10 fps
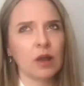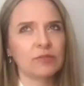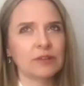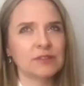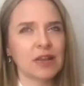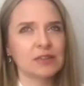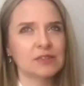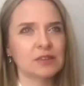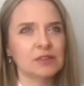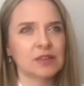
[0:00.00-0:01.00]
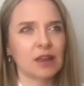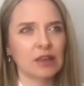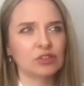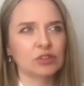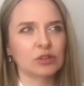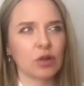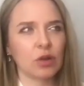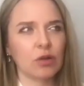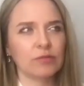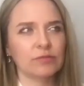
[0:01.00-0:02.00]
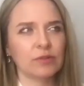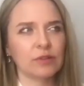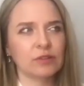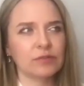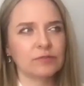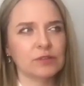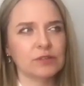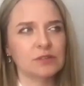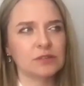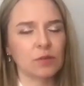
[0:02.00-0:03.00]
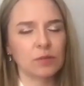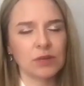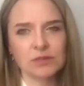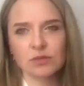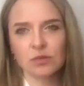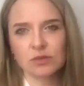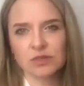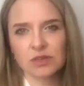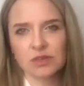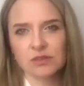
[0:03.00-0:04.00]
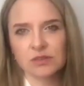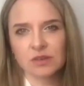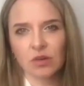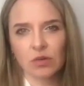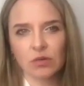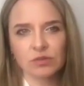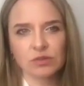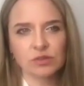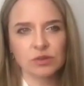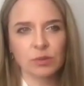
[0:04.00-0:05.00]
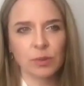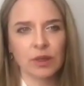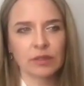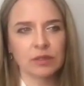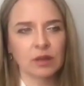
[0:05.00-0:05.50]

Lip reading: a fantastic selection of different resources, all to do with